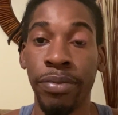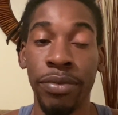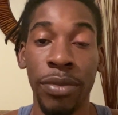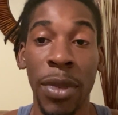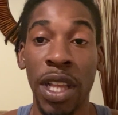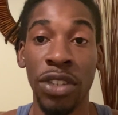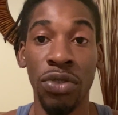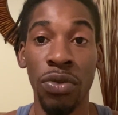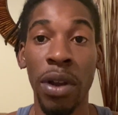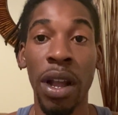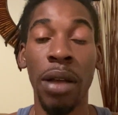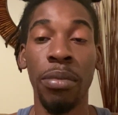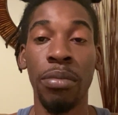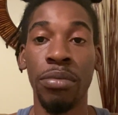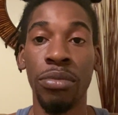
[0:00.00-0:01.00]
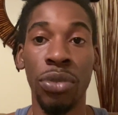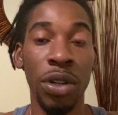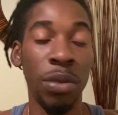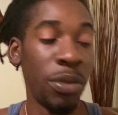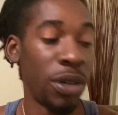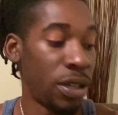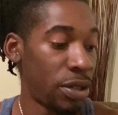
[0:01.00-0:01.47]
And that's a wrap, pretty
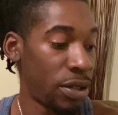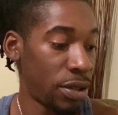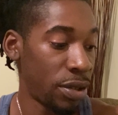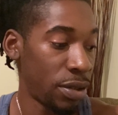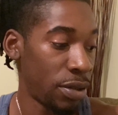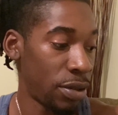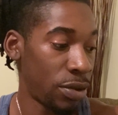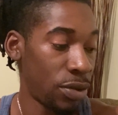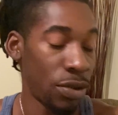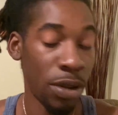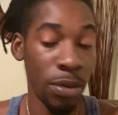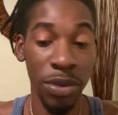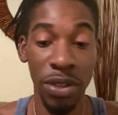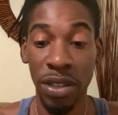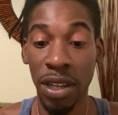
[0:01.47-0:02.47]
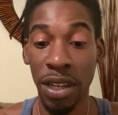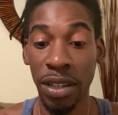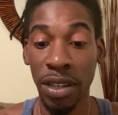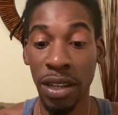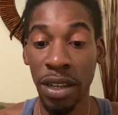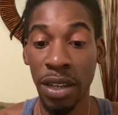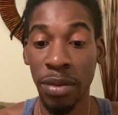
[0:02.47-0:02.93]
much. So I'm just like,
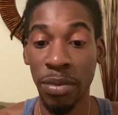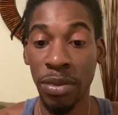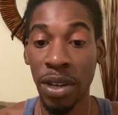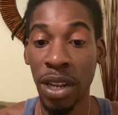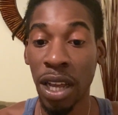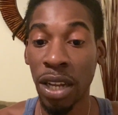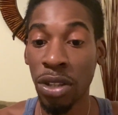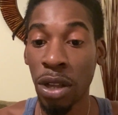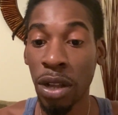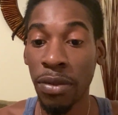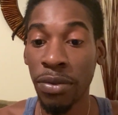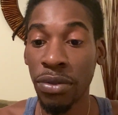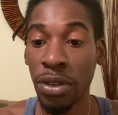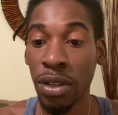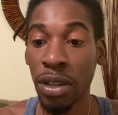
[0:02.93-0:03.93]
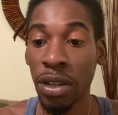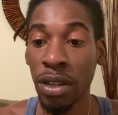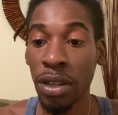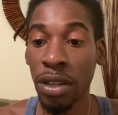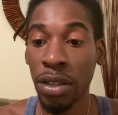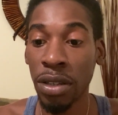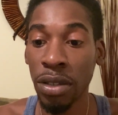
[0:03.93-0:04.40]
damn, knocked off
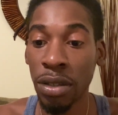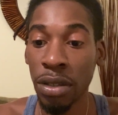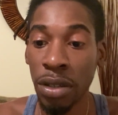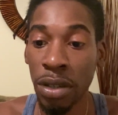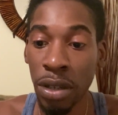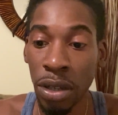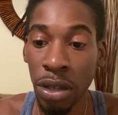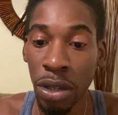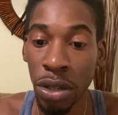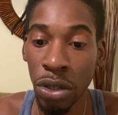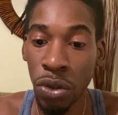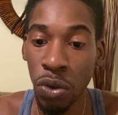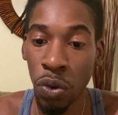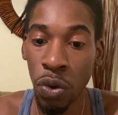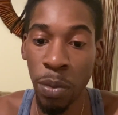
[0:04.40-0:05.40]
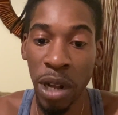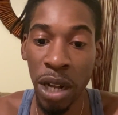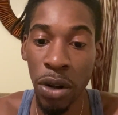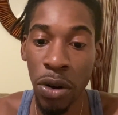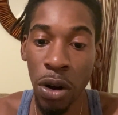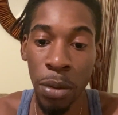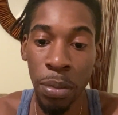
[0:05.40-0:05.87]
2 of my
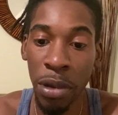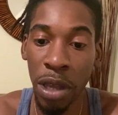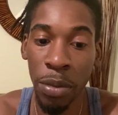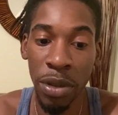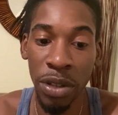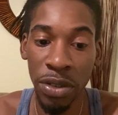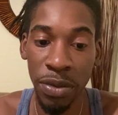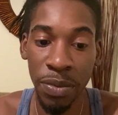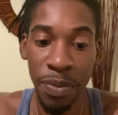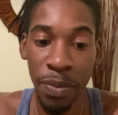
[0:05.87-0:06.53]
car payments.